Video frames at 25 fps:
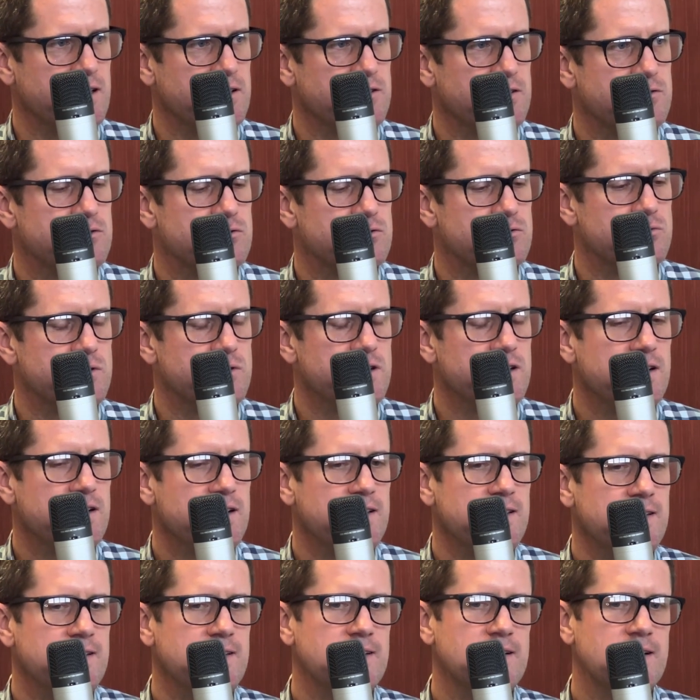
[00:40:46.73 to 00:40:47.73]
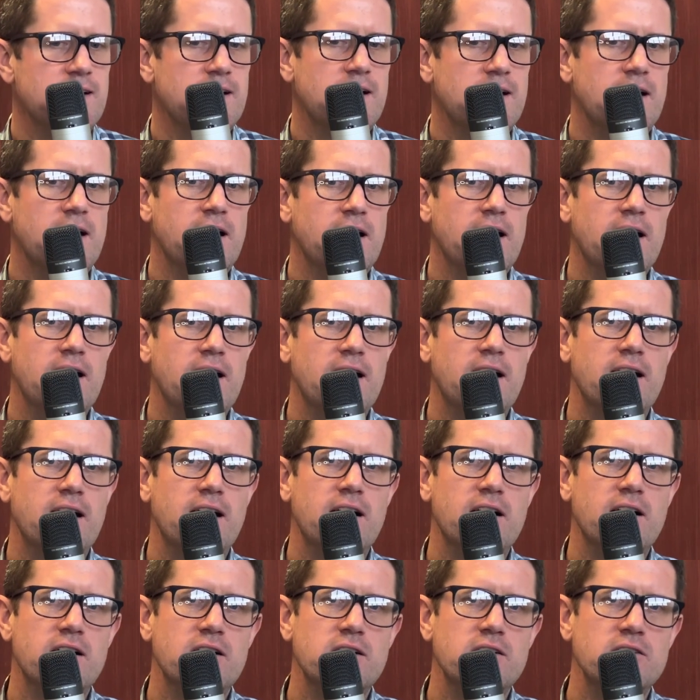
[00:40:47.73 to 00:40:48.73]

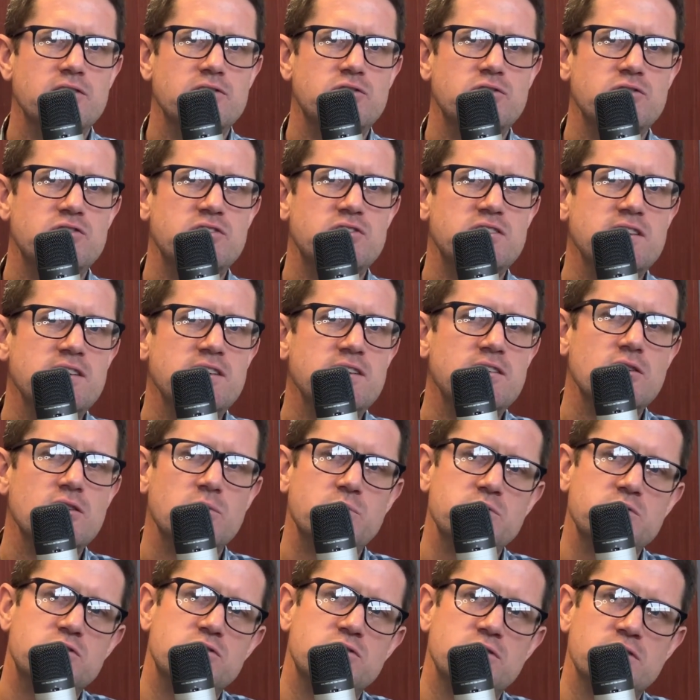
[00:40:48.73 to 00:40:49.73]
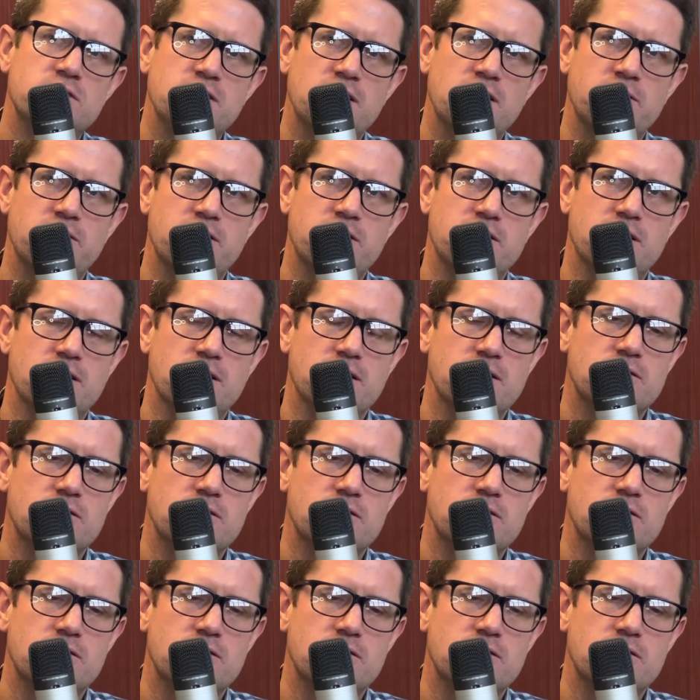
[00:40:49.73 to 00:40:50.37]
to see the opportunity in everything.